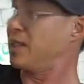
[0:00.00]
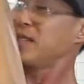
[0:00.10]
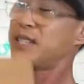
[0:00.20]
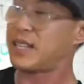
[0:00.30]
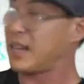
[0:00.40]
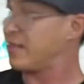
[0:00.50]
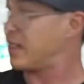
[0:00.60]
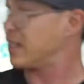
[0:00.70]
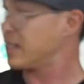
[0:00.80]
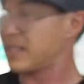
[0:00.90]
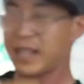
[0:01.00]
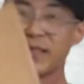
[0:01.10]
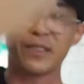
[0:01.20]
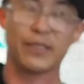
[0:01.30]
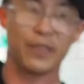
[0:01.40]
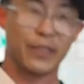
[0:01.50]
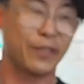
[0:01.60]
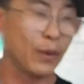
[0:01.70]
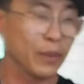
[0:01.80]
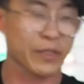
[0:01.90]
let's save it. Let's save it for the
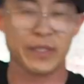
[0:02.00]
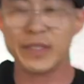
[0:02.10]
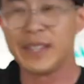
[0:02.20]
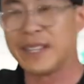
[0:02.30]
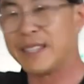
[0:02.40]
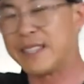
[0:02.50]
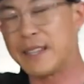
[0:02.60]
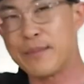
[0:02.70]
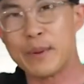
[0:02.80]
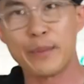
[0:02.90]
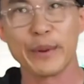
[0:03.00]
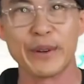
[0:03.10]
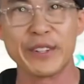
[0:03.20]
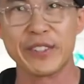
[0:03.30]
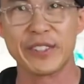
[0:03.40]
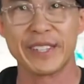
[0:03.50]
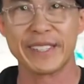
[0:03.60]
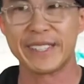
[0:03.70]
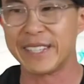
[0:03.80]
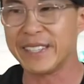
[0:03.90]
folks. See if people are interested
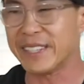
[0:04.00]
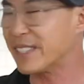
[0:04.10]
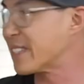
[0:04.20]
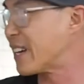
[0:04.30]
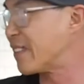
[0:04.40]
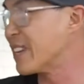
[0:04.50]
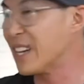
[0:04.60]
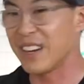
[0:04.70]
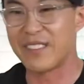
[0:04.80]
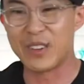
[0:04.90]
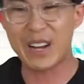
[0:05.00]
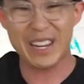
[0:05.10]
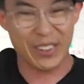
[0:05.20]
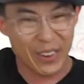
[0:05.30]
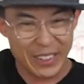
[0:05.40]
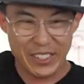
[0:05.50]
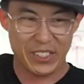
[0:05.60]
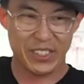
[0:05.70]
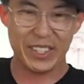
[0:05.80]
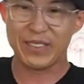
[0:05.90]
in seeing this stuff. If you guys aren't
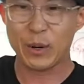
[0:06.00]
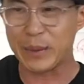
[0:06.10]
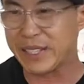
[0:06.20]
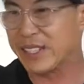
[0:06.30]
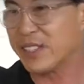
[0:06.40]
interested, if nobody's